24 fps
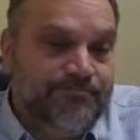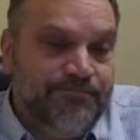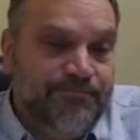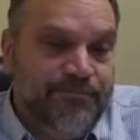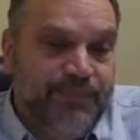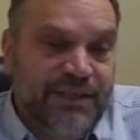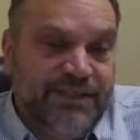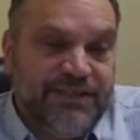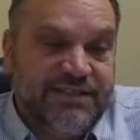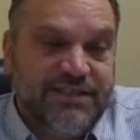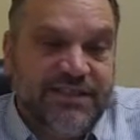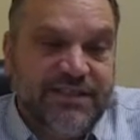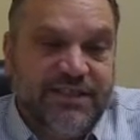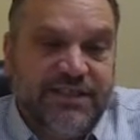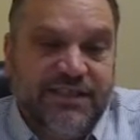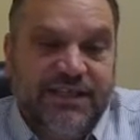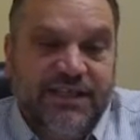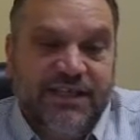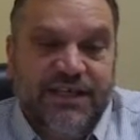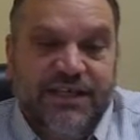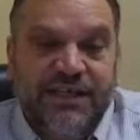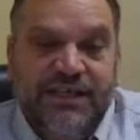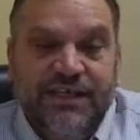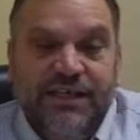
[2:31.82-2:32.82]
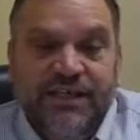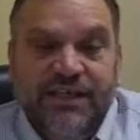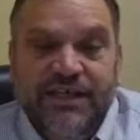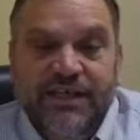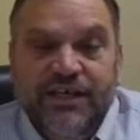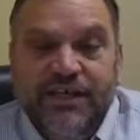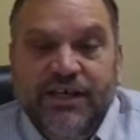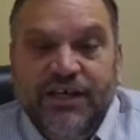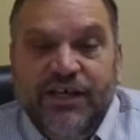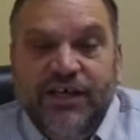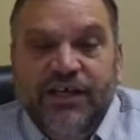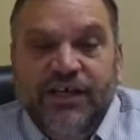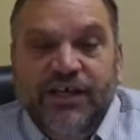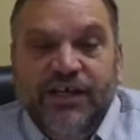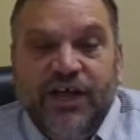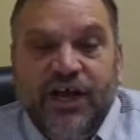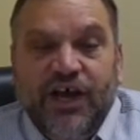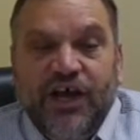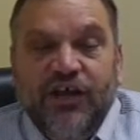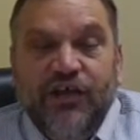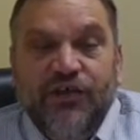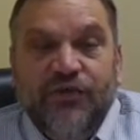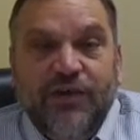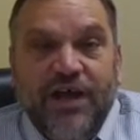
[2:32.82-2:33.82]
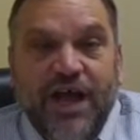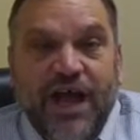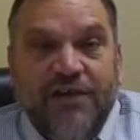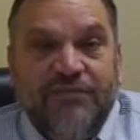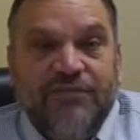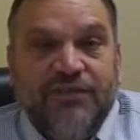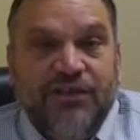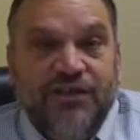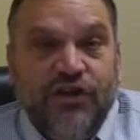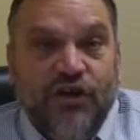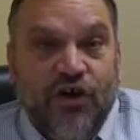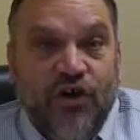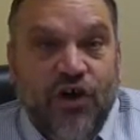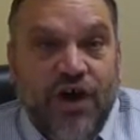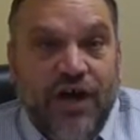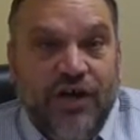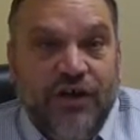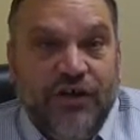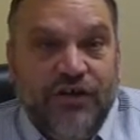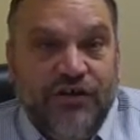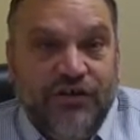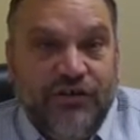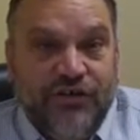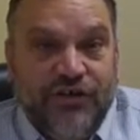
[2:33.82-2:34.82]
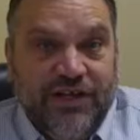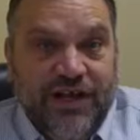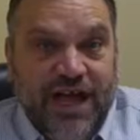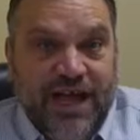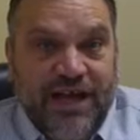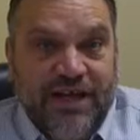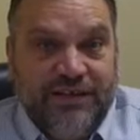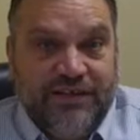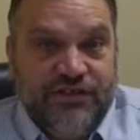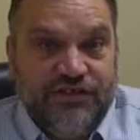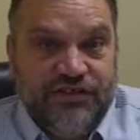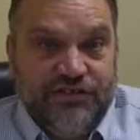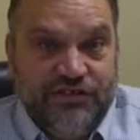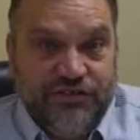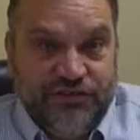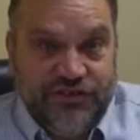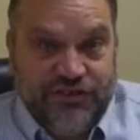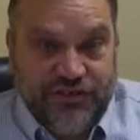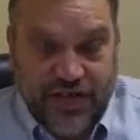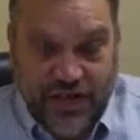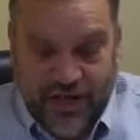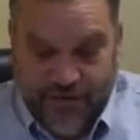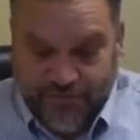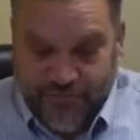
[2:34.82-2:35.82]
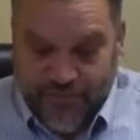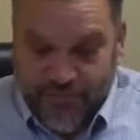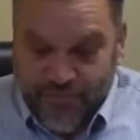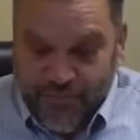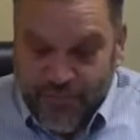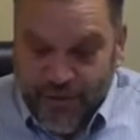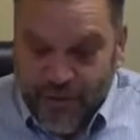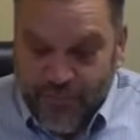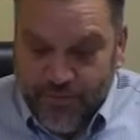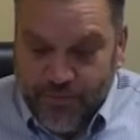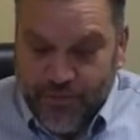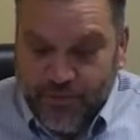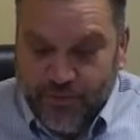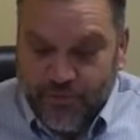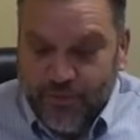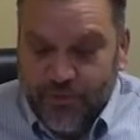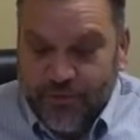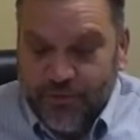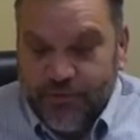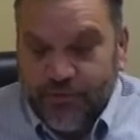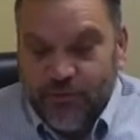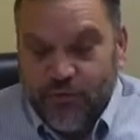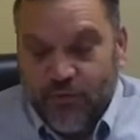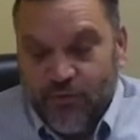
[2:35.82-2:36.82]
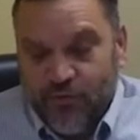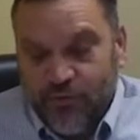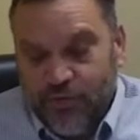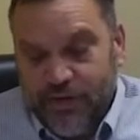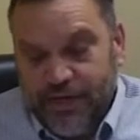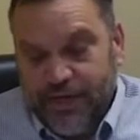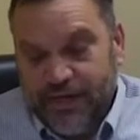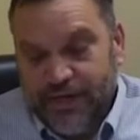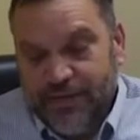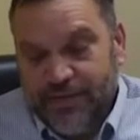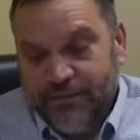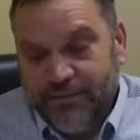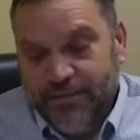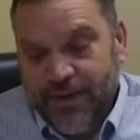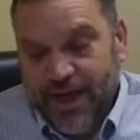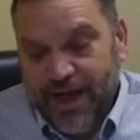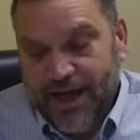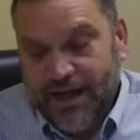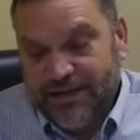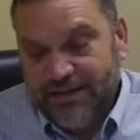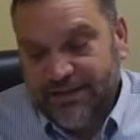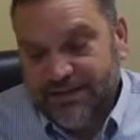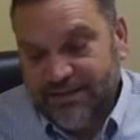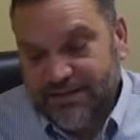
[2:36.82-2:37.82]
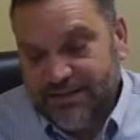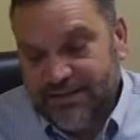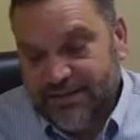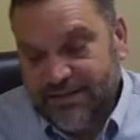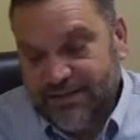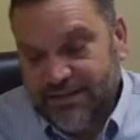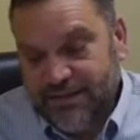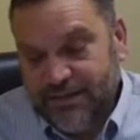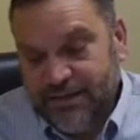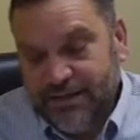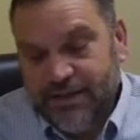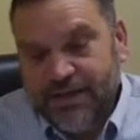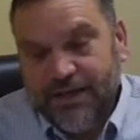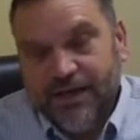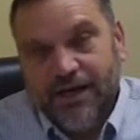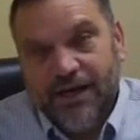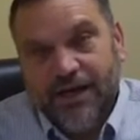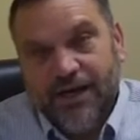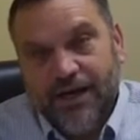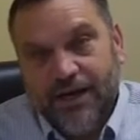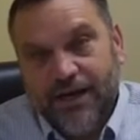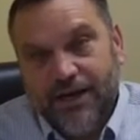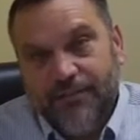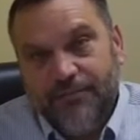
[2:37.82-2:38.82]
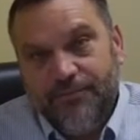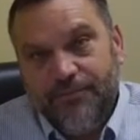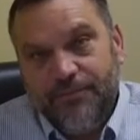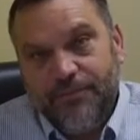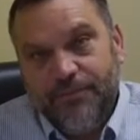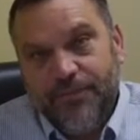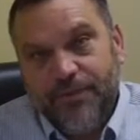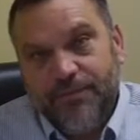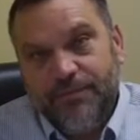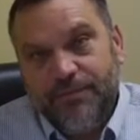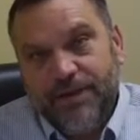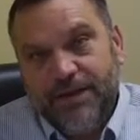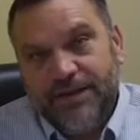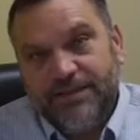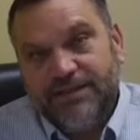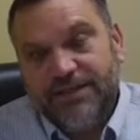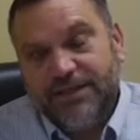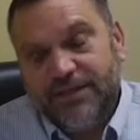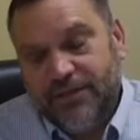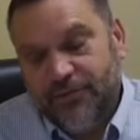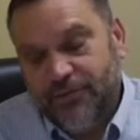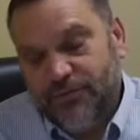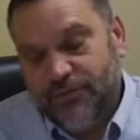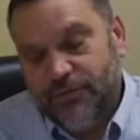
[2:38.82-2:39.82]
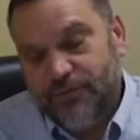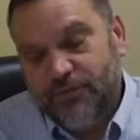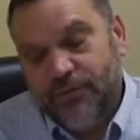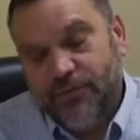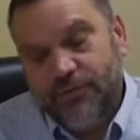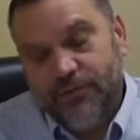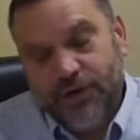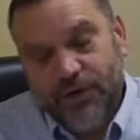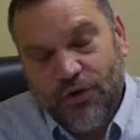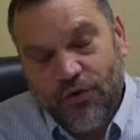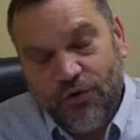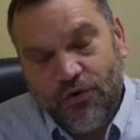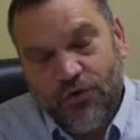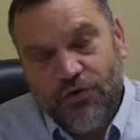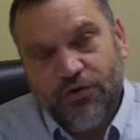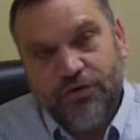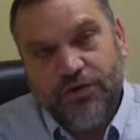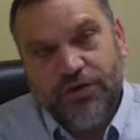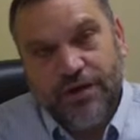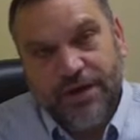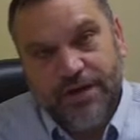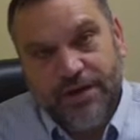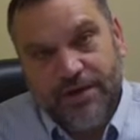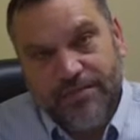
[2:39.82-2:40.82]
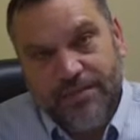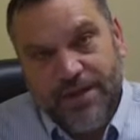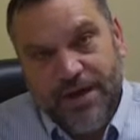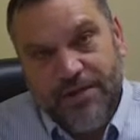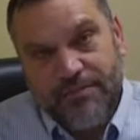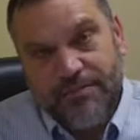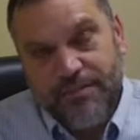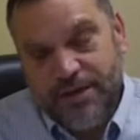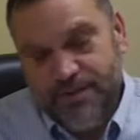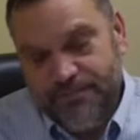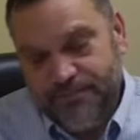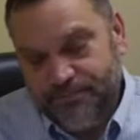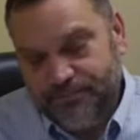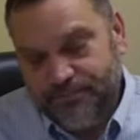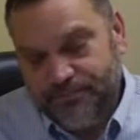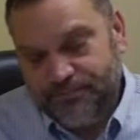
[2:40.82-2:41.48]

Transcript: basically you would have to know how to do a lot of this yourself. But when we get the policy, basically when we order the commitment,